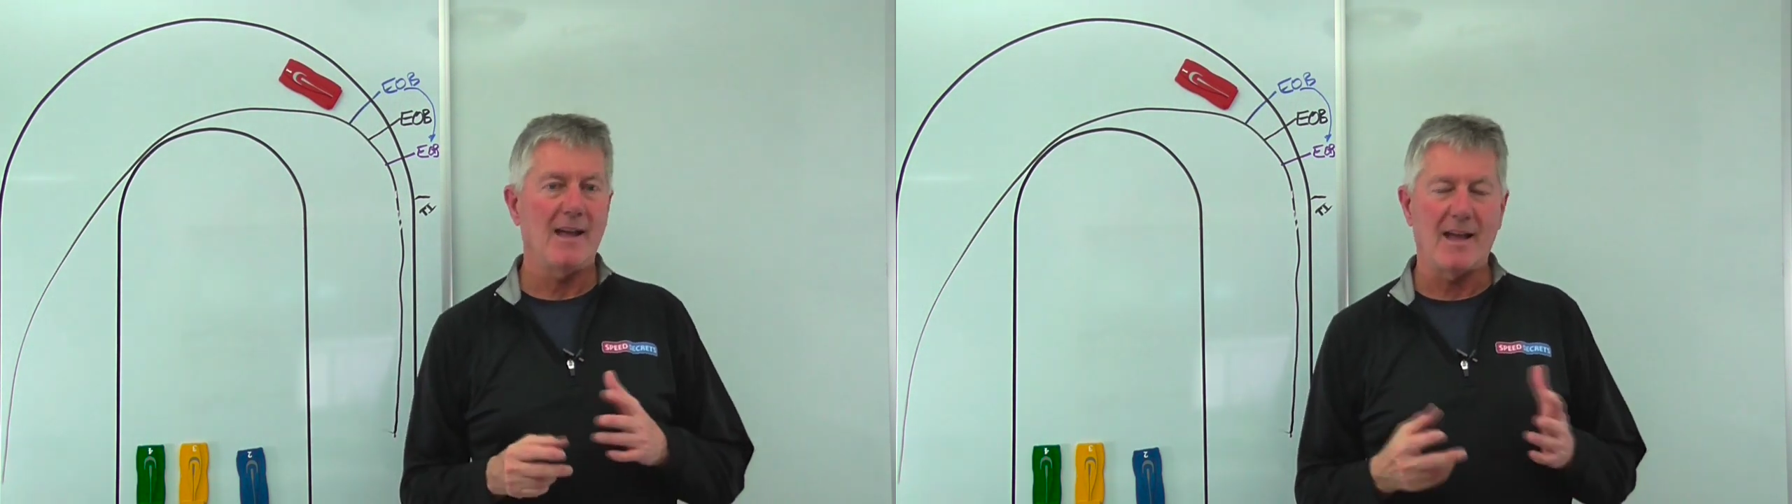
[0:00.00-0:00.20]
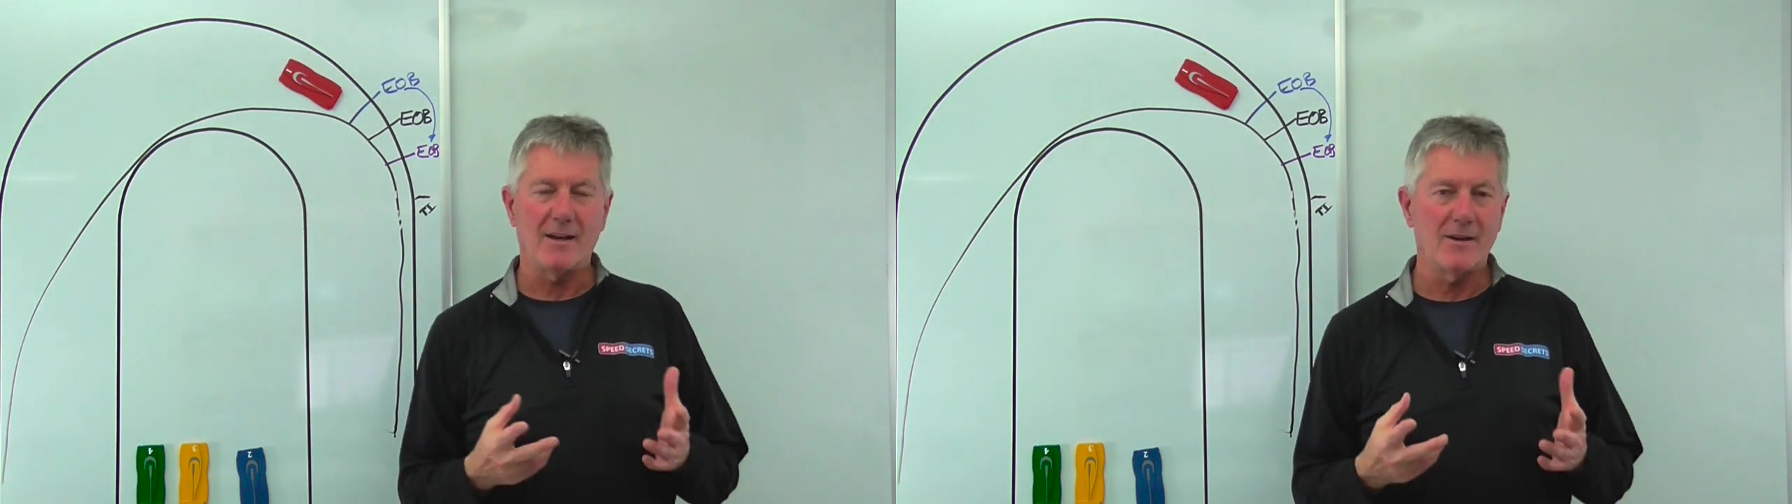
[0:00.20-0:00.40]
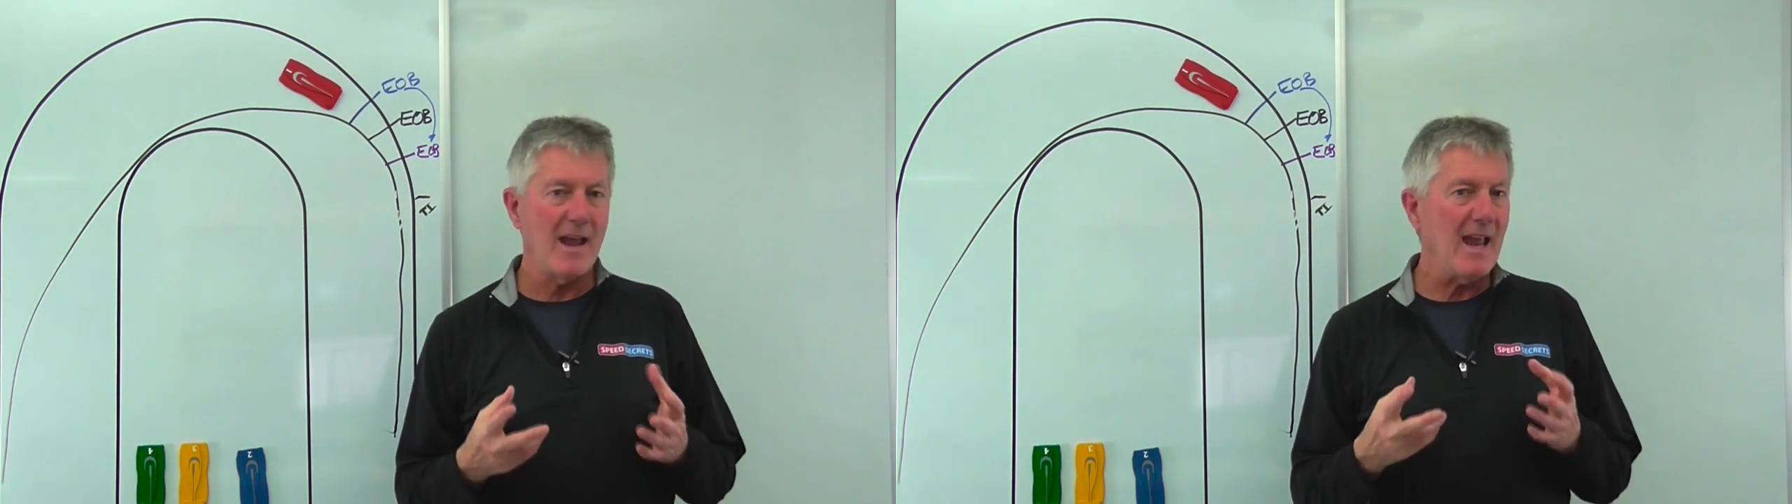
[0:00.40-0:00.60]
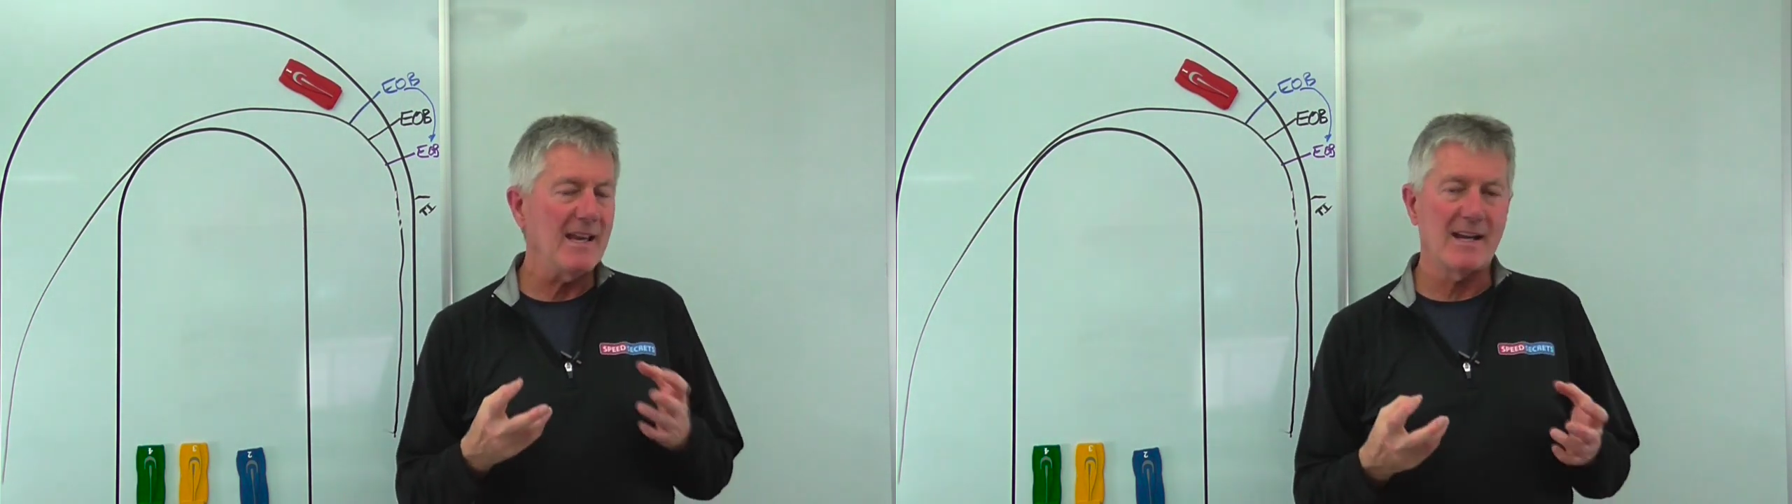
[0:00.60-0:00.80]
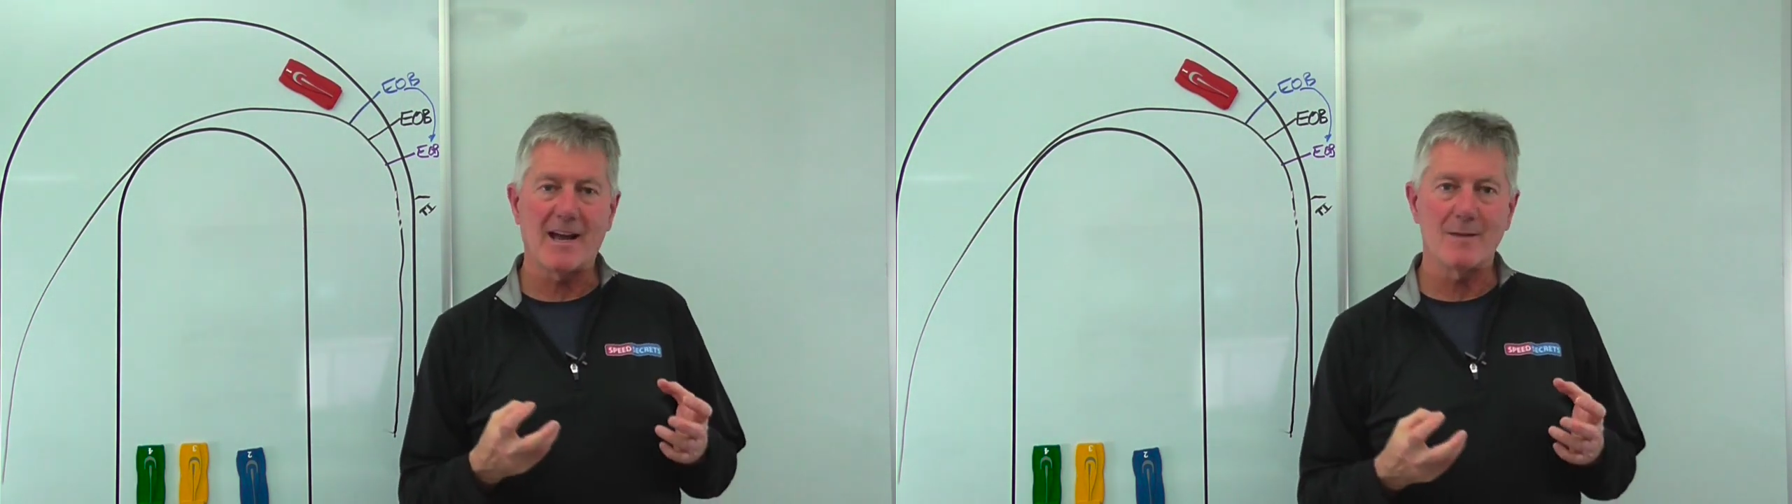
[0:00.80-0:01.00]
and
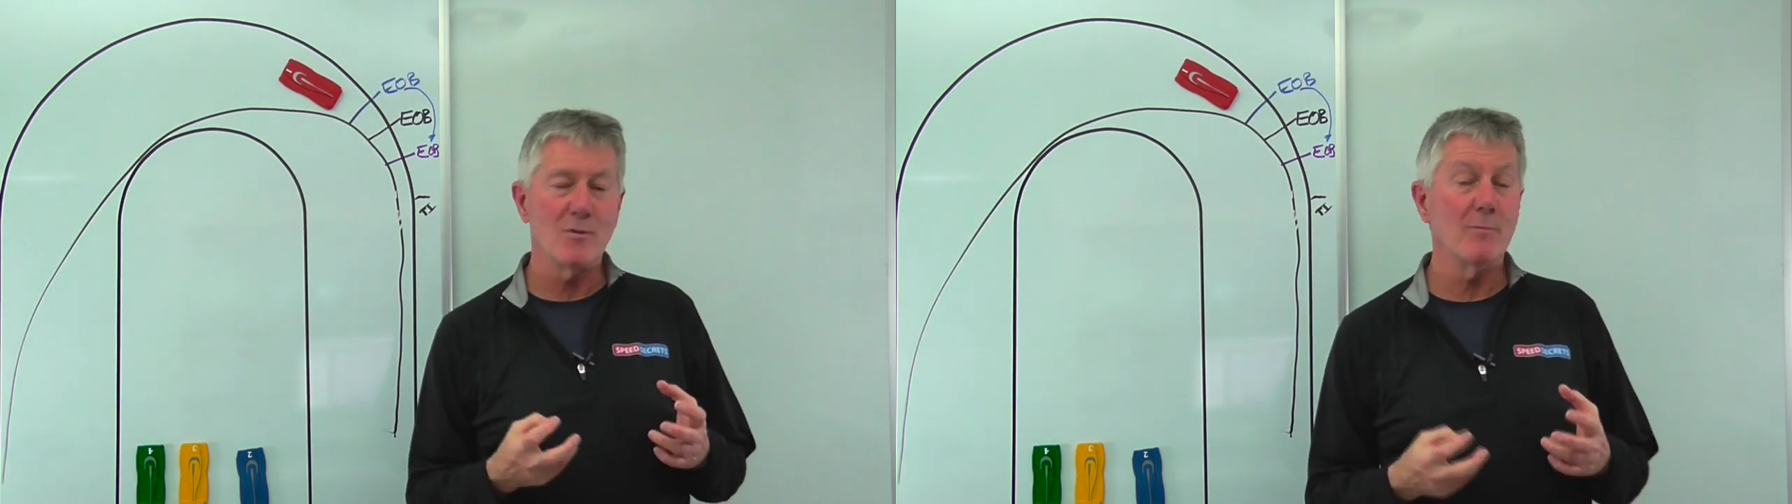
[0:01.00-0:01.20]
any kind of